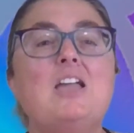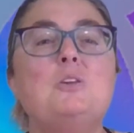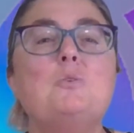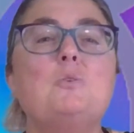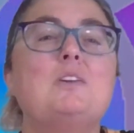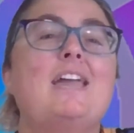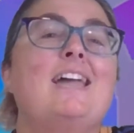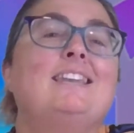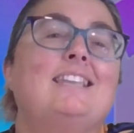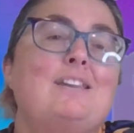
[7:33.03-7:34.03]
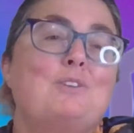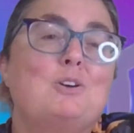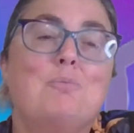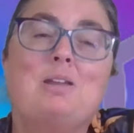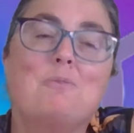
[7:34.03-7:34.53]
You can leave a
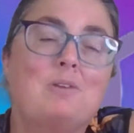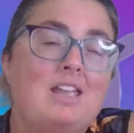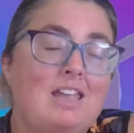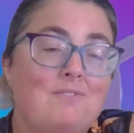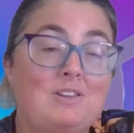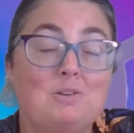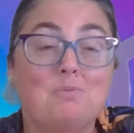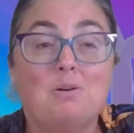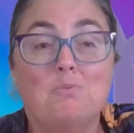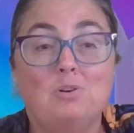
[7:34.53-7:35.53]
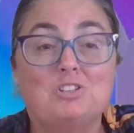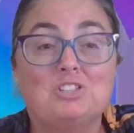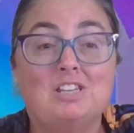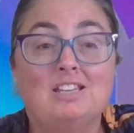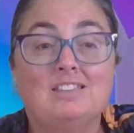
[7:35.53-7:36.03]
comment wherever you are
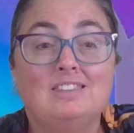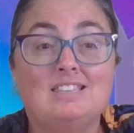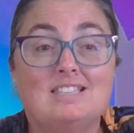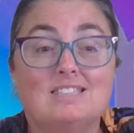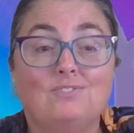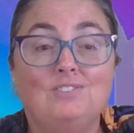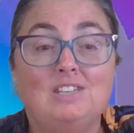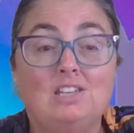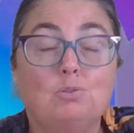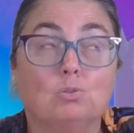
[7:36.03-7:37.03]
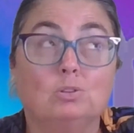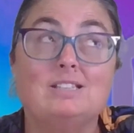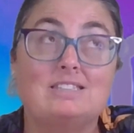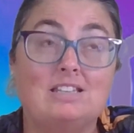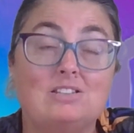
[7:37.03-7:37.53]
watching this video or
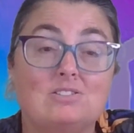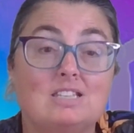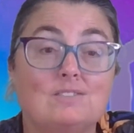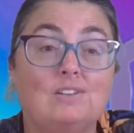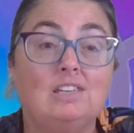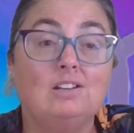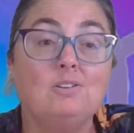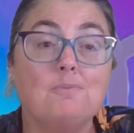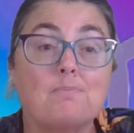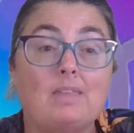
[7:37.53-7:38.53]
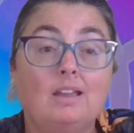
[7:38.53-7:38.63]
listening to this video.